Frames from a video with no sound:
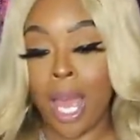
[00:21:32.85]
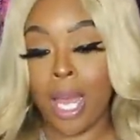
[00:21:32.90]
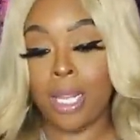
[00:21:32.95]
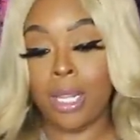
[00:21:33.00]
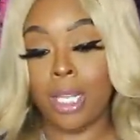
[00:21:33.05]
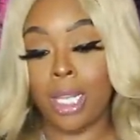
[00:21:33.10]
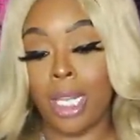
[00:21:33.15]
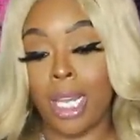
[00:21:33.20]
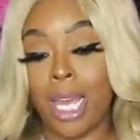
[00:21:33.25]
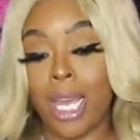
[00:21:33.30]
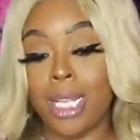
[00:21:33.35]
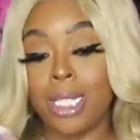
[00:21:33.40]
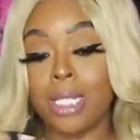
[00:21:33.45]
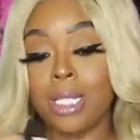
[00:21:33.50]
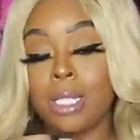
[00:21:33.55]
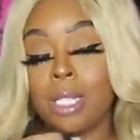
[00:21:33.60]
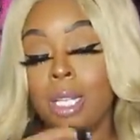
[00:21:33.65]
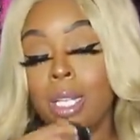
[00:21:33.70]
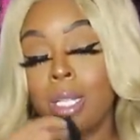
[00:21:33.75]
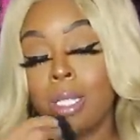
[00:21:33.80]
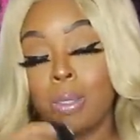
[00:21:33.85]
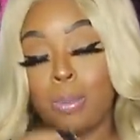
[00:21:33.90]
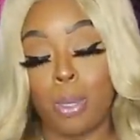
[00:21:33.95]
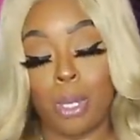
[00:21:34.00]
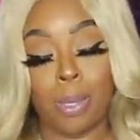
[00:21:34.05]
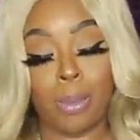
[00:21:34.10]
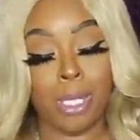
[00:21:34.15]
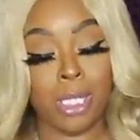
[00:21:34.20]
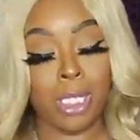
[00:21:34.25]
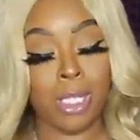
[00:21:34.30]
The last
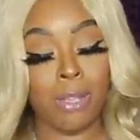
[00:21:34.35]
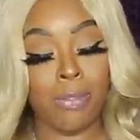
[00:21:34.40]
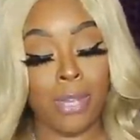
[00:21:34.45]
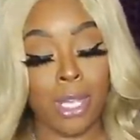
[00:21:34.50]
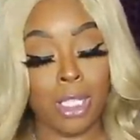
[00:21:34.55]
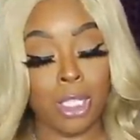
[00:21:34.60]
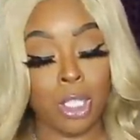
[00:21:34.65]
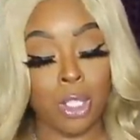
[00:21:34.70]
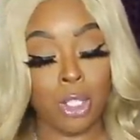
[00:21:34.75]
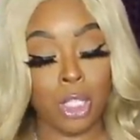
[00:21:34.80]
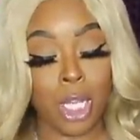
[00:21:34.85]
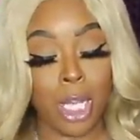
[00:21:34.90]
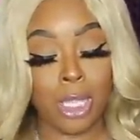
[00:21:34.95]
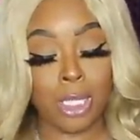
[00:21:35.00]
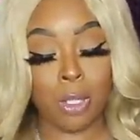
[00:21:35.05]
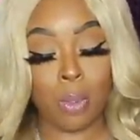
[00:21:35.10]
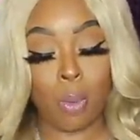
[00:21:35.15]
spoiler myself, I showed you guys